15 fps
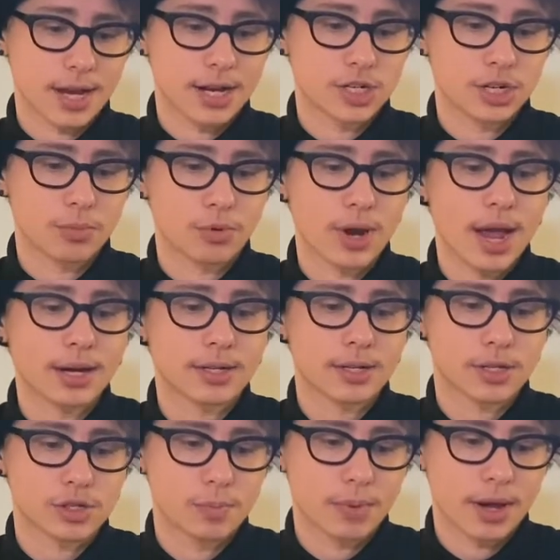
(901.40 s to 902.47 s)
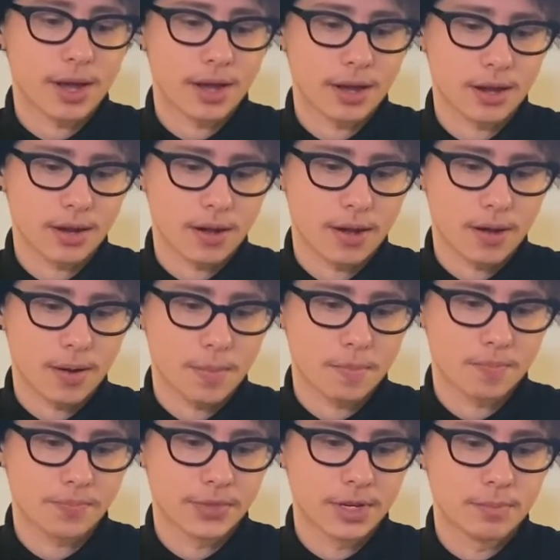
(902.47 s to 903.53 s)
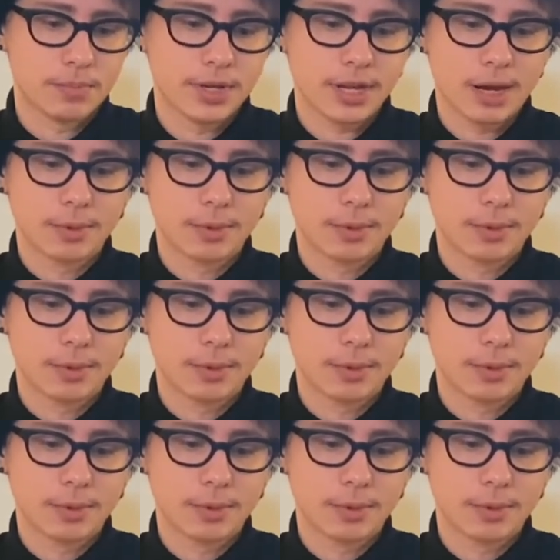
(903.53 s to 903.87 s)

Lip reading: Chi practice by being